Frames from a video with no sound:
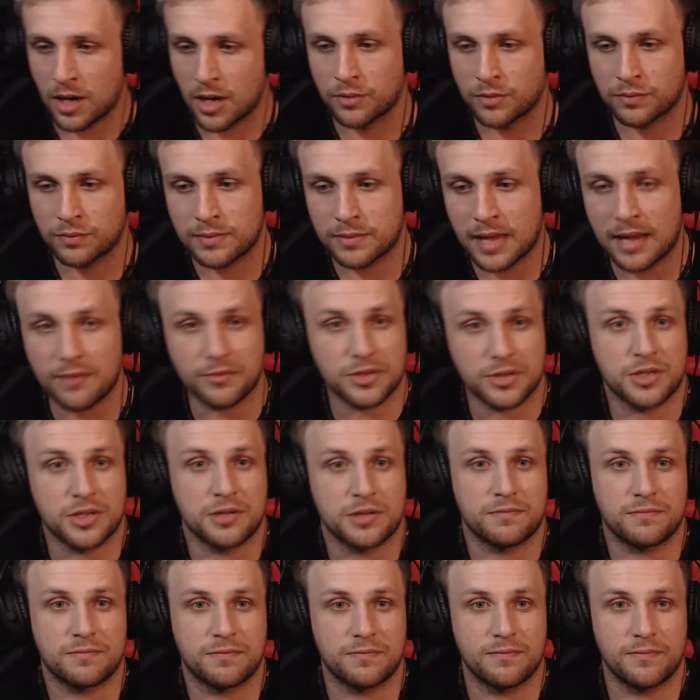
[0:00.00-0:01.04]
that's,
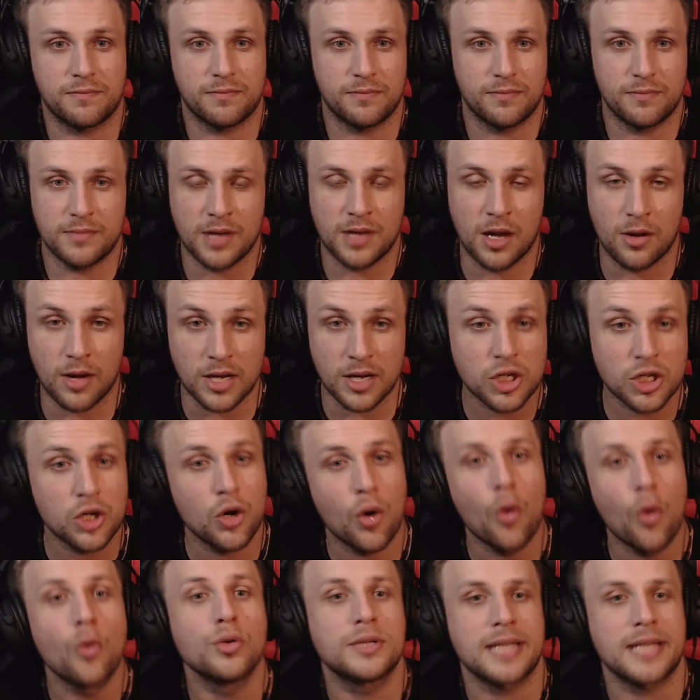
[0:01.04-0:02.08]
it's
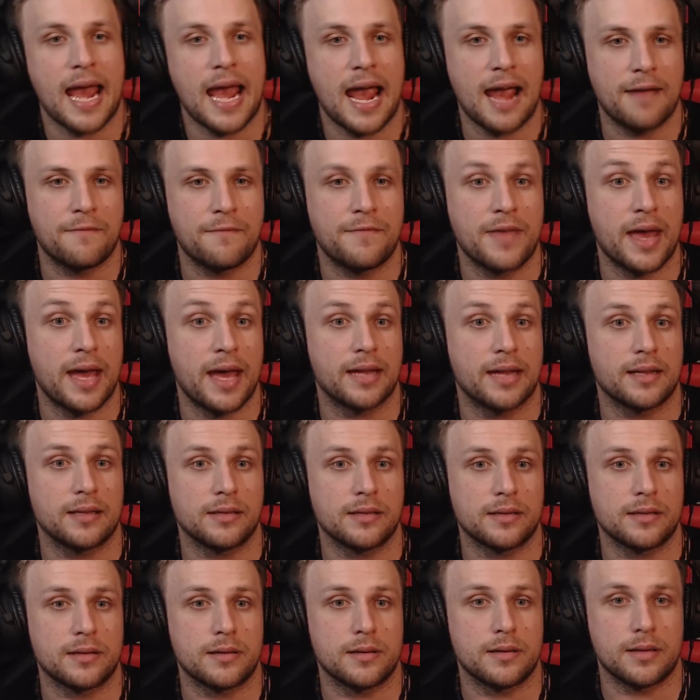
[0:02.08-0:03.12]
cool to have that
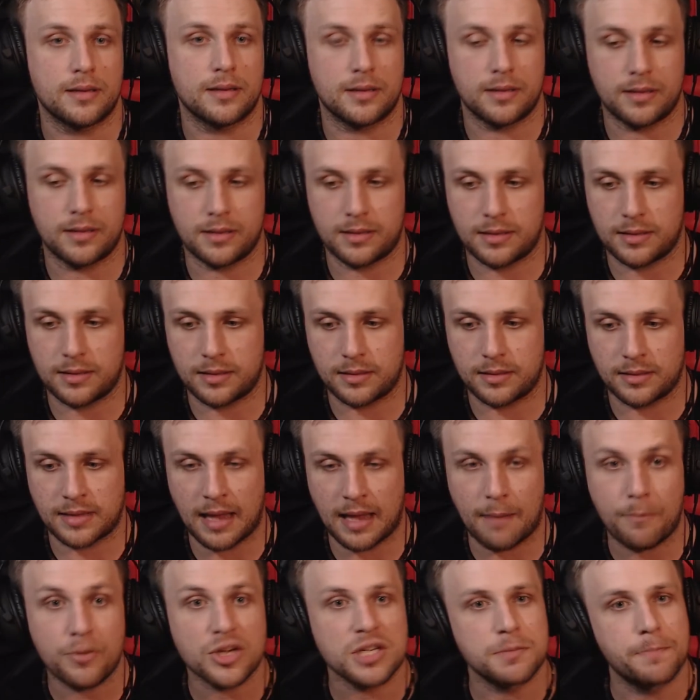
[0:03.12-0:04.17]

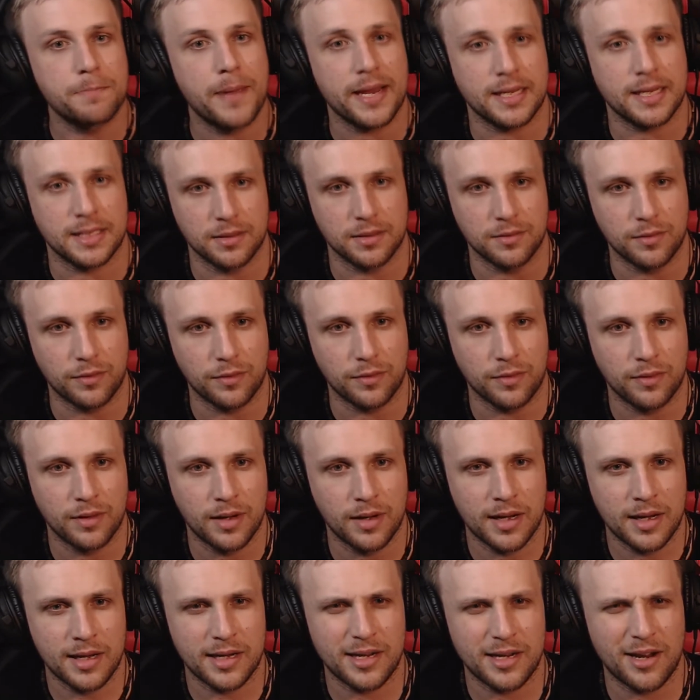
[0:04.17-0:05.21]
perspective.
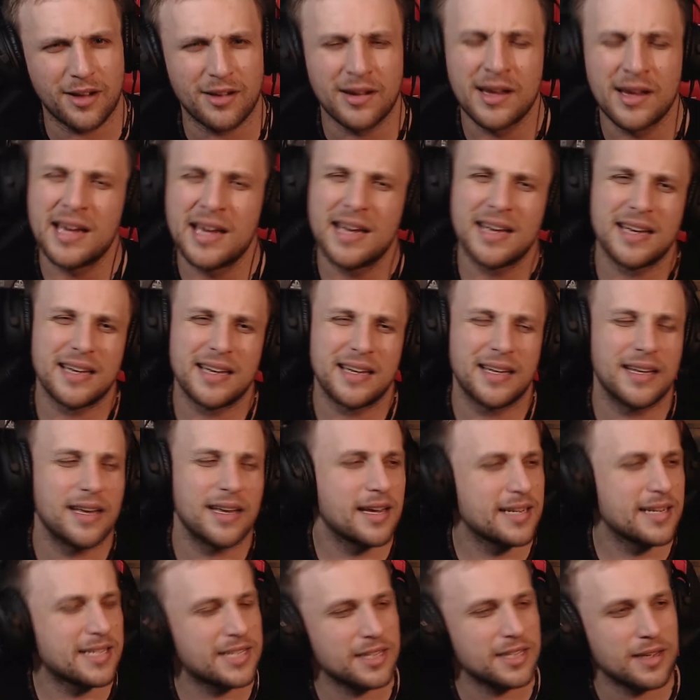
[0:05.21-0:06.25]

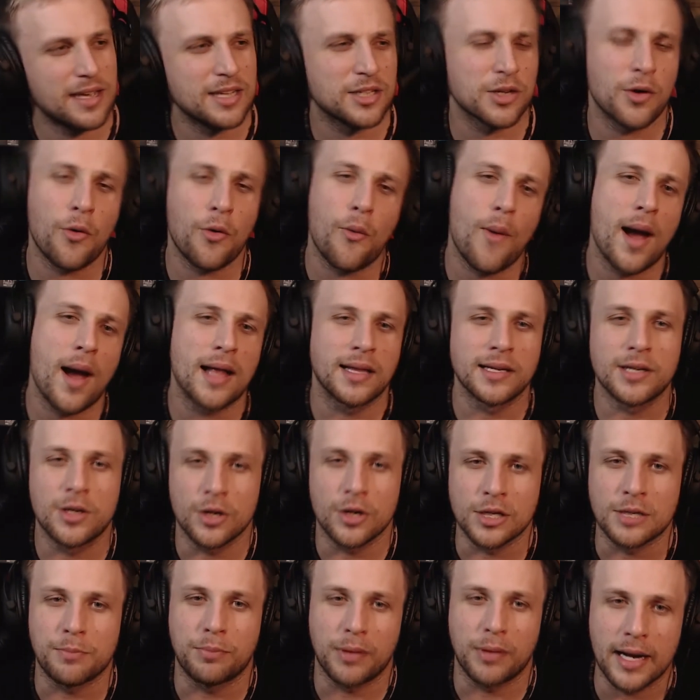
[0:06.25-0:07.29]
It's all well and good
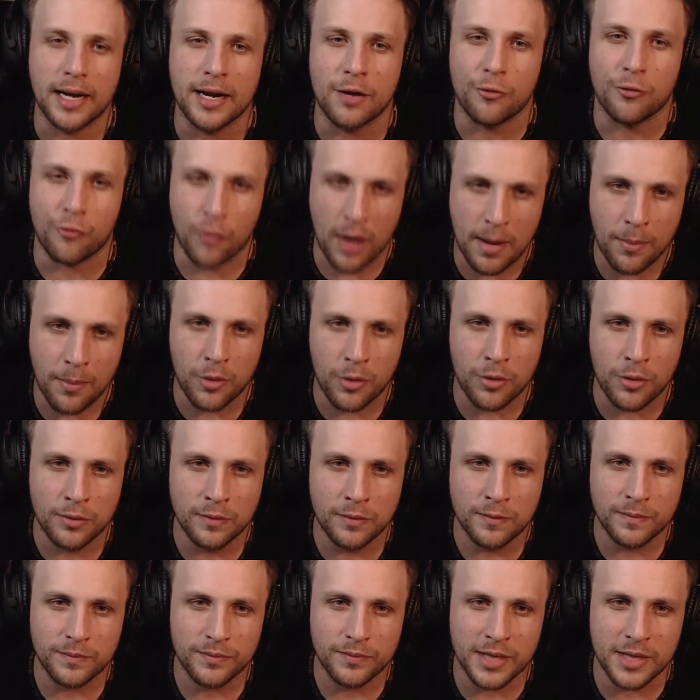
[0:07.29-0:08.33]
to play a rebel,
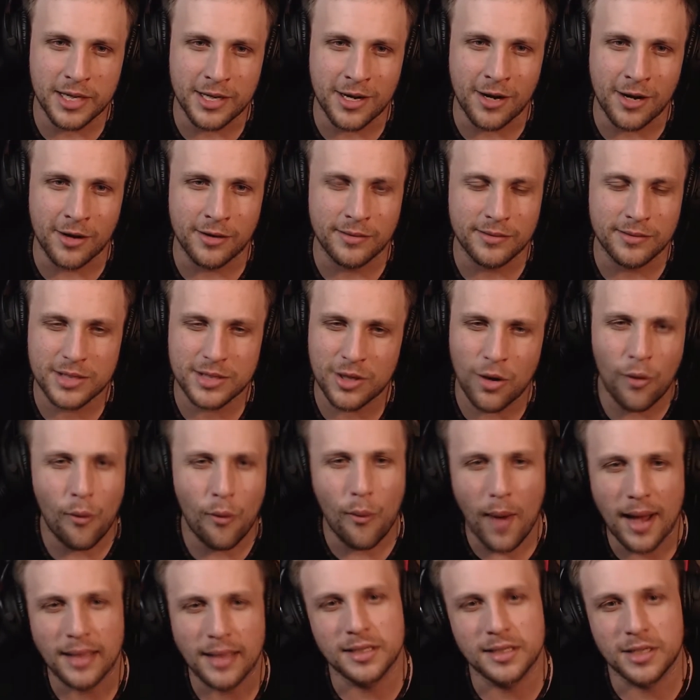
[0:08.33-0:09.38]
it's all
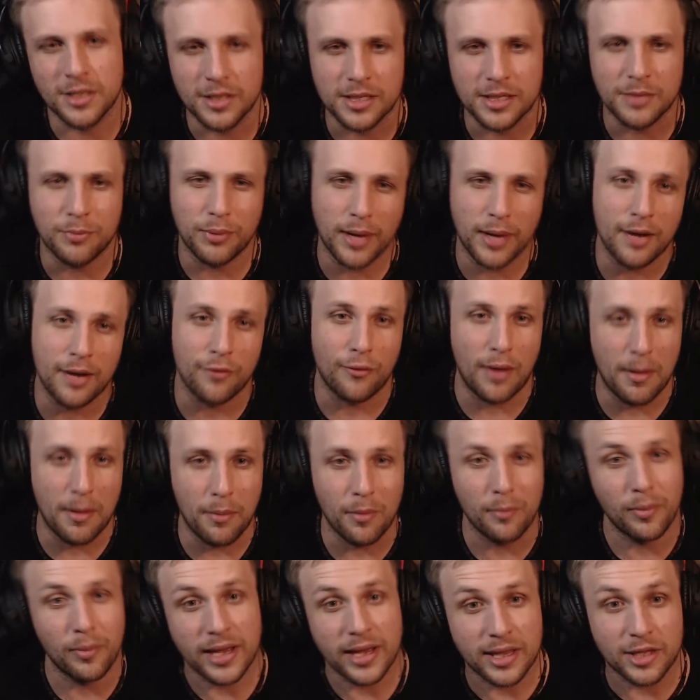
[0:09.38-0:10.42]
well and good to play a rebel
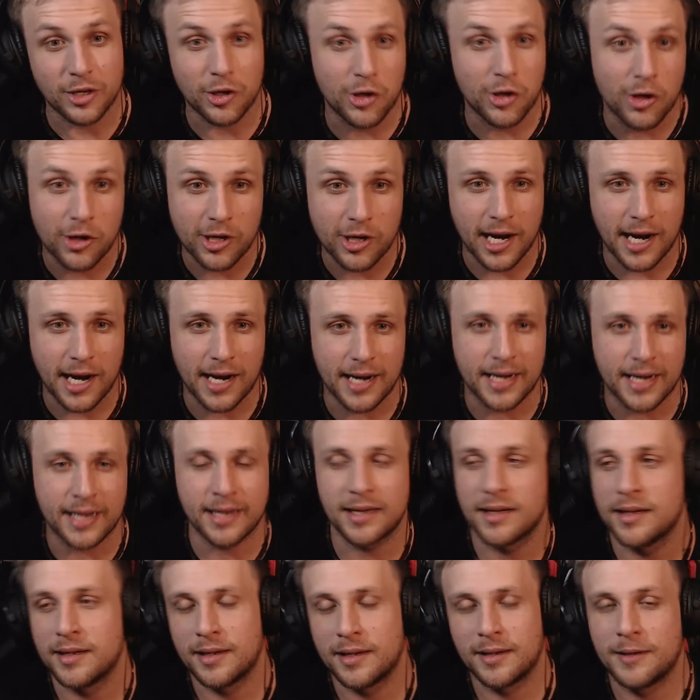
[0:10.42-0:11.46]
and play the good guy.
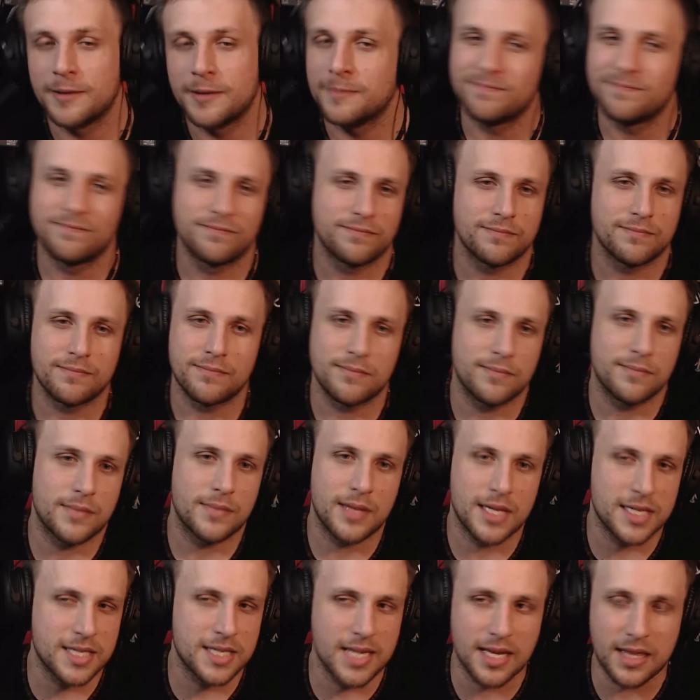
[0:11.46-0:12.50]

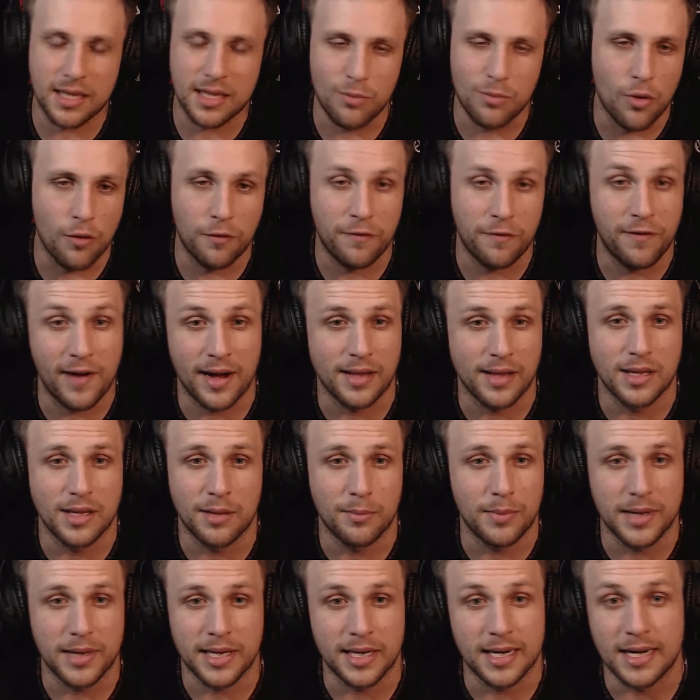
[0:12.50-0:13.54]
There's nothing more fun than being